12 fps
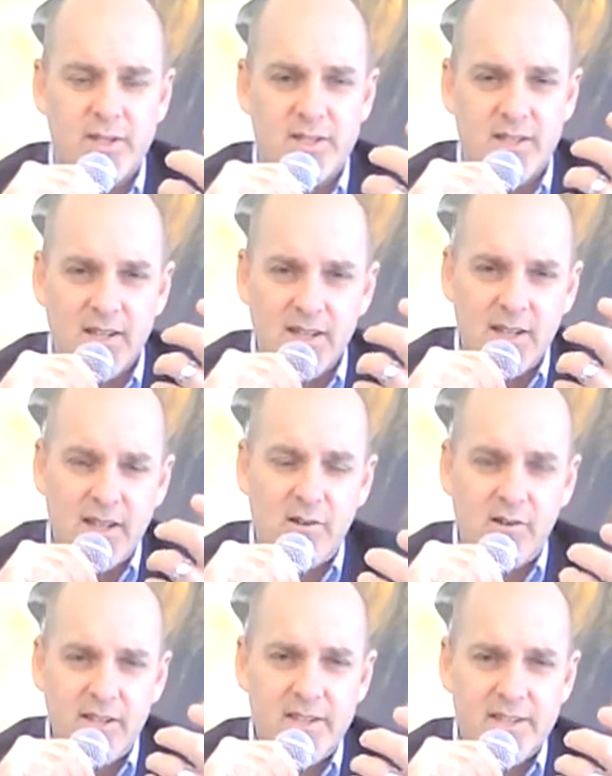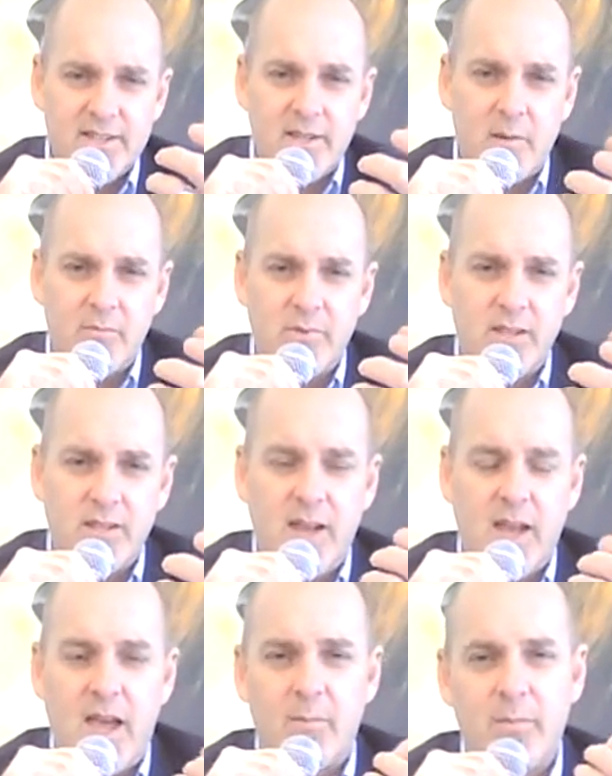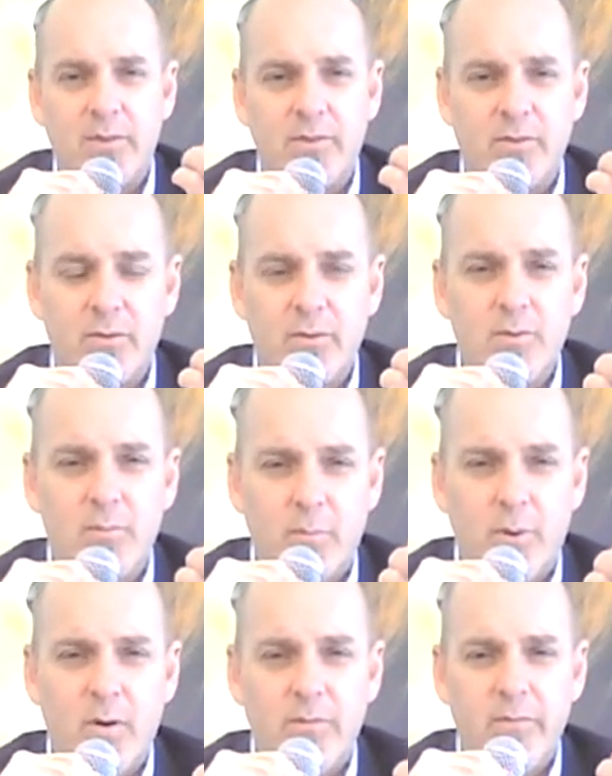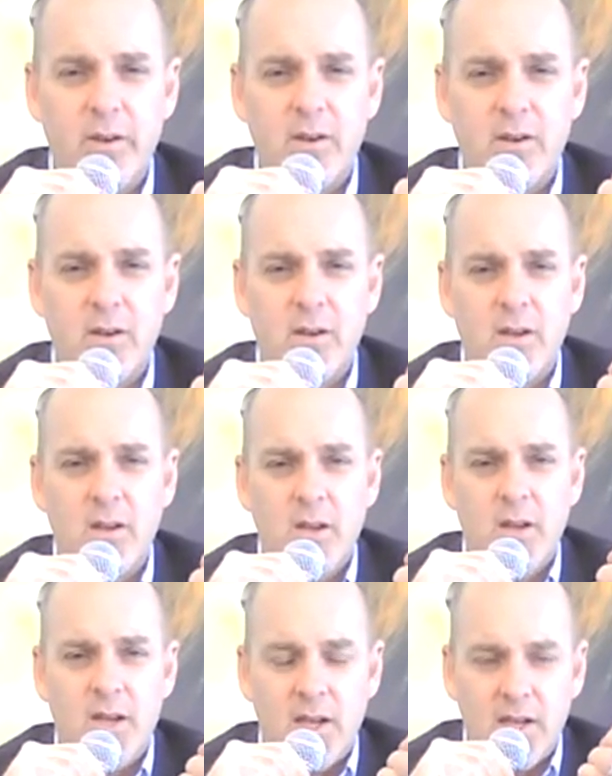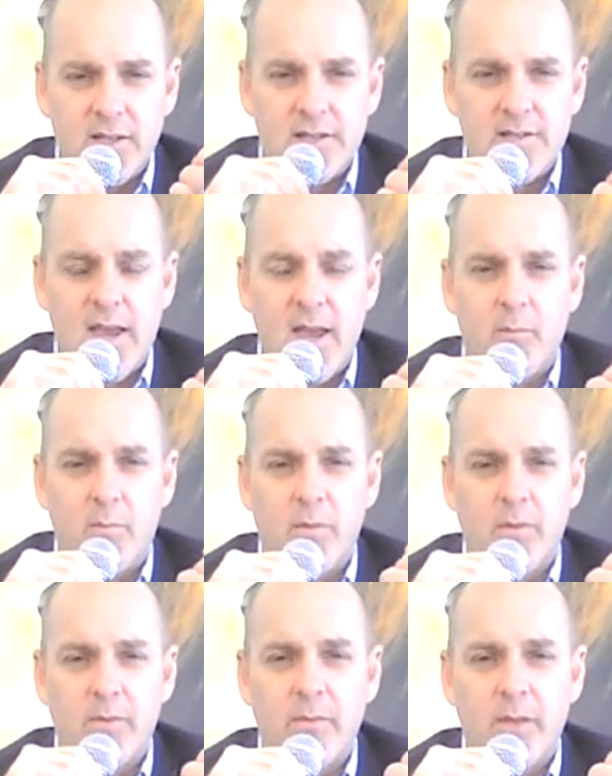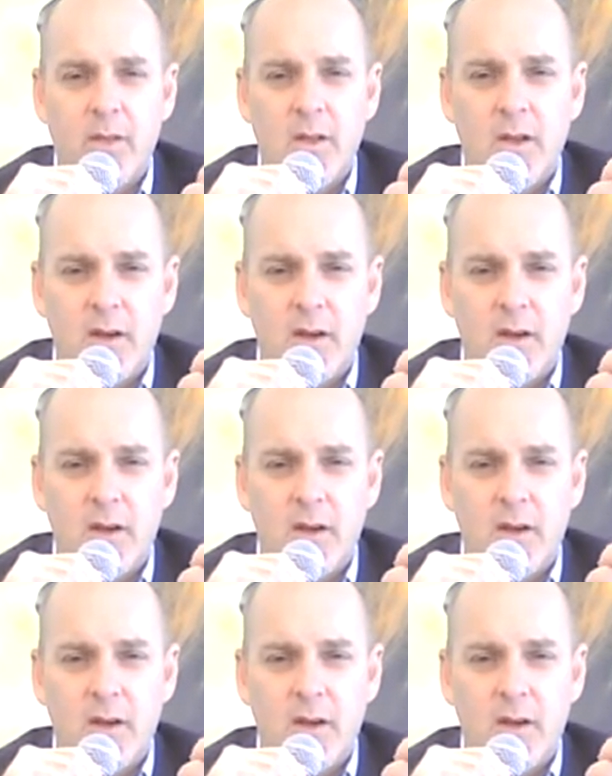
This is literally something that happened through the perfect example